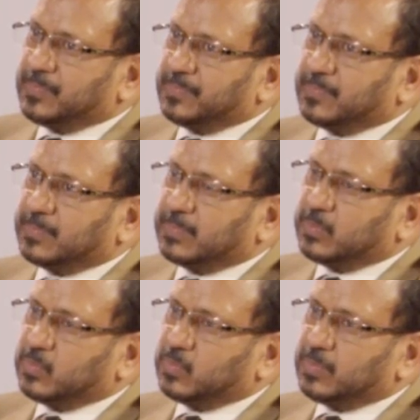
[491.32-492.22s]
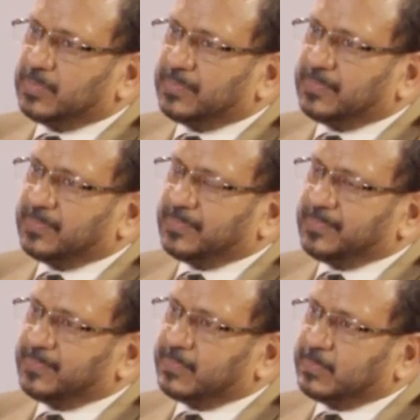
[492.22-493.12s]

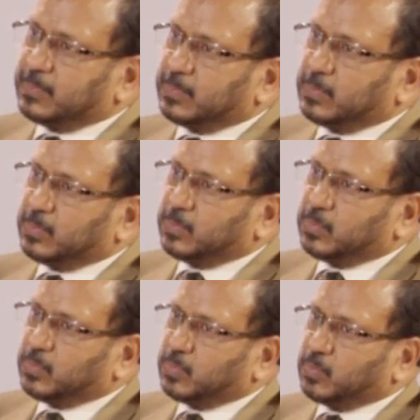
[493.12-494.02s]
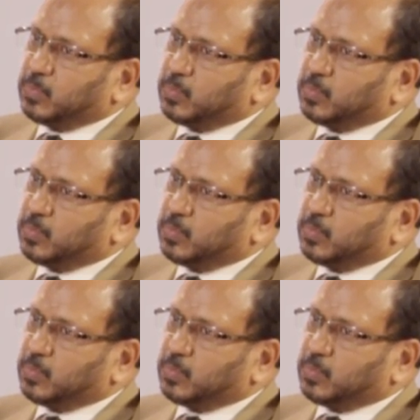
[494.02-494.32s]
No words are spoken by the person on screen.